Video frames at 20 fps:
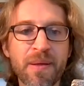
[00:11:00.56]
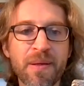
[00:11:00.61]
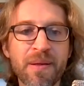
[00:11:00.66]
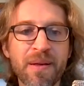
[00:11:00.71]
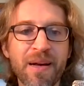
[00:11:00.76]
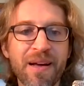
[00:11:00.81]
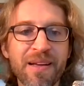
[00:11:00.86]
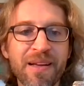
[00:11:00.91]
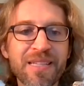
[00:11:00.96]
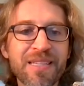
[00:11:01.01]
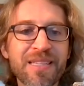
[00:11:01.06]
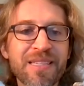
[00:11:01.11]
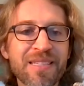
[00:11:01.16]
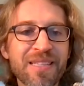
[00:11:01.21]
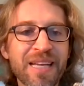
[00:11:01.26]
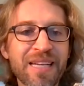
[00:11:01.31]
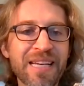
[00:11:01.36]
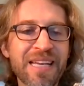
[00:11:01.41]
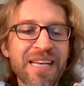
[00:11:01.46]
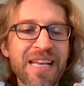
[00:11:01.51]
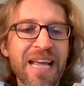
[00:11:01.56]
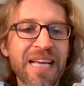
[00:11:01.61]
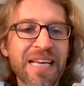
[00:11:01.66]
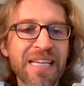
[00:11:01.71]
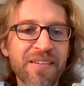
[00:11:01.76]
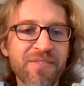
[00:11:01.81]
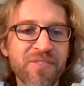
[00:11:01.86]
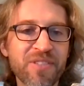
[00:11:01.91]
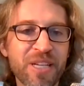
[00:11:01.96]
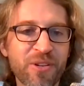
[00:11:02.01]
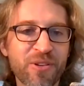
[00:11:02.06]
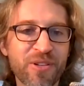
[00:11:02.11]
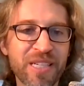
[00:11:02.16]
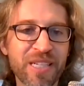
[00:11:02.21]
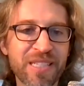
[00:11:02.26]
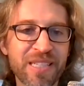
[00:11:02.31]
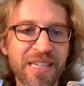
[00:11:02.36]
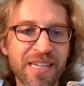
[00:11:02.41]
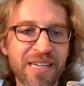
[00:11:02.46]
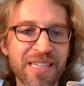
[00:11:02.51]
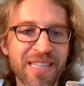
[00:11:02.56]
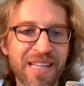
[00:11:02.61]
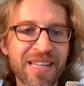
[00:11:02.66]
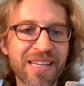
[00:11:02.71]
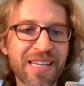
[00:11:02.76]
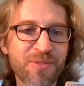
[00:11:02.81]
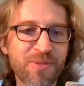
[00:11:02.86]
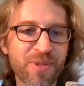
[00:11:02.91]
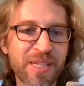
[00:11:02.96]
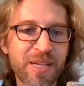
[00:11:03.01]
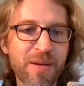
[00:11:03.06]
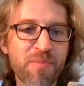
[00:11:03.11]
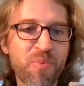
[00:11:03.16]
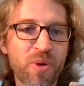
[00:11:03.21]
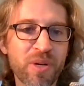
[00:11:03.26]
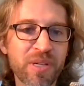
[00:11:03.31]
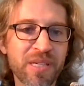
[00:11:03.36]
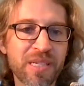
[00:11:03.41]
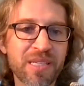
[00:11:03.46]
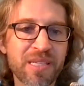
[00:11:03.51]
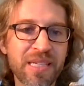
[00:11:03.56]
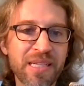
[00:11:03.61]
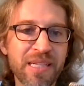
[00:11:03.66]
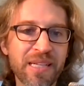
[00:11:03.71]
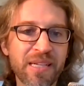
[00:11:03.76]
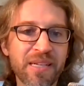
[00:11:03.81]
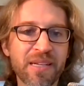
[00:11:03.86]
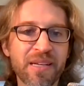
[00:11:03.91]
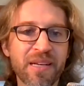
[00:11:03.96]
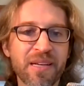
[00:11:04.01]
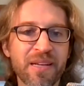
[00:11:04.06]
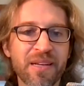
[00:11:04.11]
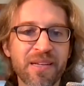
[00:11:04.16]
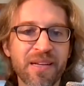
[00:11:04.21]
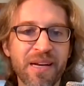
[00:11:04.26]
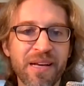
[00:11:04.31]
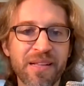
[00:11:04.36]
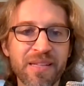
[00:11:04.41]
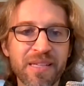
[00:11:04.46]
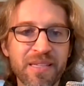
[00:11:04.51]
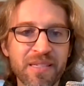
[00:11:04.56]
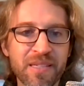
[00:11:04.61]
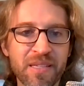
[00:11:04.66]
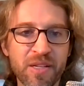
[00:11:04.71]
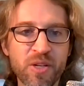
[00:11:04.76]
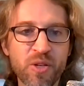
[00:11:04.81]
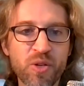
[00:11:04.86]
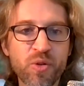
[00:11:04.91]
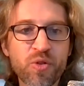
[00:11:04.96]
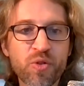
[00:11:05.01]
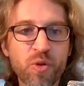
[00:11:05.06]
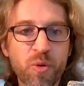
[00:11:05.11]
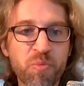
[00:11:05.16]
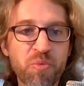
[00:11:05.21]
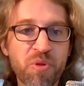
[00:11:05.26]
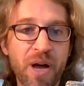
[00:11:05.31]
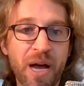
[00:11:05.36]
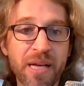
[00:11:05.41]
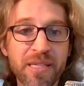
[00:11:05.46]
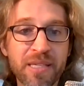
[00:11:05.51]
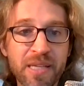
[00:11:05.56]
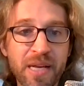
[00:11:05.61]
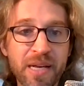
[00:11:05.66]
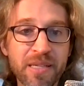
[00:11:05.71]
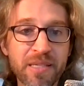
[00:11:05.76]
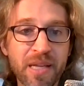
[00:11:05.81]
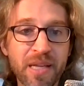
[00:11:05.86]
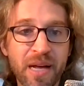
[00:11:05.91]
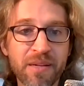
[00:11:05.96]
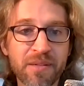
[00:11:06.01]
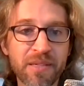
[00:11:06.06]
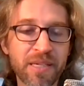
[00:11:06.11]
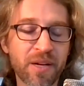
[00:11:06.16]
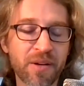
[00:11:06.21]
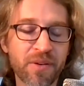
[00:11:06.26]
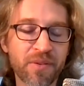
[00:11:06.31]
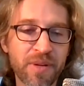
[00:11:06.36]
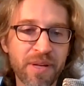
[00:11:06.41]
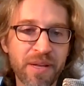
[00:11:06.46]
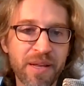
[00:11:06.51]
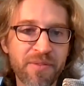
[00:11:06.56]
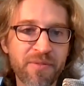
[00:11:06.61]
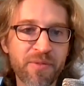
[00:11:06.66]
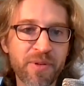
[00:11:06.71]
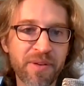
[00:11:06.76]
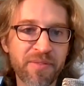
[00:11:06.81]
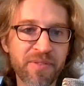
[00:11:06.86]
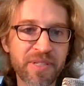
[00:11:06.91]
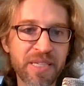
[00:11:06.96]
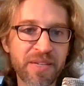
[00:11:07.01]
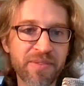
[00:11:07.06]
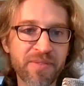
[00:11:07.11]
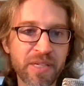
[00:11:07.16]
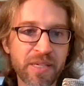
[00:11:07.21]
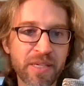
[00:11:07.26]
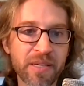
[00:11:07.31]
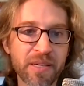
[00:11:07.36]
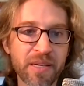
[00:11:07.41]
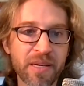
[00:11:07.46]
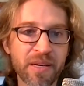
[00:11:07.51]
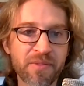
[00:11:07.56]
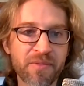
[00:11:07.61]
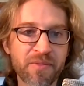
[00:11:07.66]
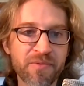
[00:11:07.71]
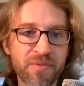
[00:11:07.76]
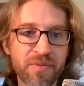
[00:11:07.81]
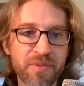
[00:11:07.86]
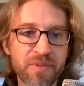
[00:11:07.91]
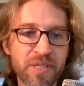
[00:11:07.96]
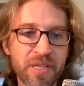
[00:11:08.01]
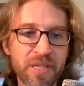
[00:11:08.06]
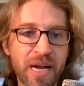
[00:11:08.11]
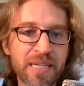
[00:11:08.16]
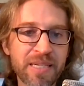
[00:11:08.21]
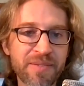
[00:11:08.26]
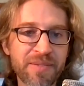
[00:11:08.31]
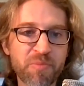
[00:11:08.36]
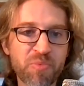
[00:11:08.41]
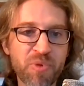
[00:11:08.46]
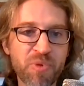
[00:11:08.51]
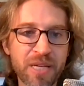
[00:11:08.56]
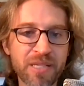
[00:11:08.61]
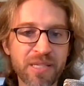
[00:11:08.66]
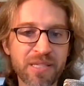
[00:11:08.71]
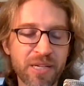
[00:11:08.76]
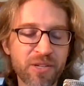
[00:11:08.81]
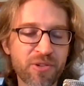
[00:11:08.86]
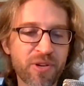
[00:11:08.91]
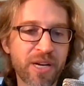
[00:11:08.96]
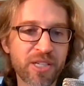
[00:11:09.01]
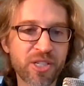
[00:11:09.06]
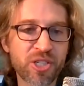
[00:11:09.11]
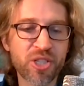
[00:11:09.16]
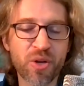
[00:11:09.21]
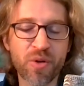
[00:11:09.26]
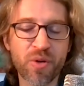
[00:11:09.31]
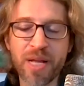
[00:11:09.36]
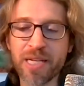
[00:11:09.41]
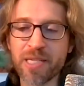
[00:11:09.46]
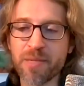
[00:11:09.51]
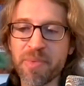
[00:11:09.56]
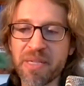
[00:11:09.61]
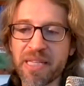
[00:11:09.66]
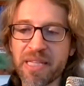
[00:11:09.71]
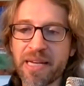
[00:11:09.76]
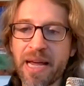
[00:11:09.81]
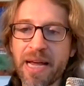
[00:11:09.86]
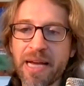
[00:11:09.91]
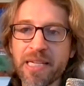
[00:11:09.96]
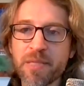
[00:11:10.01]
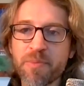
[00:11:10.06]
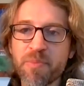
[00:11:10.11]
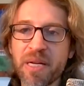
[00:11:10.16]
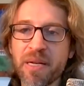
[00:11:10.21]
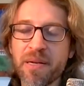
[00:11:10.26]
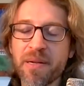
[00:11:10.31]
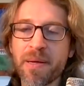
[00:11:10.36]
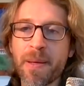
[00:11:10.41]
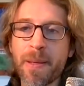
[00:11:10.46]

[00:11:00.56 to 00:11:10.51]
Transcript: And this is like a negative synchronicity, because I think it's really important to see that this is a neutral process. If it's even a scientific process, I try and show that to be the case. But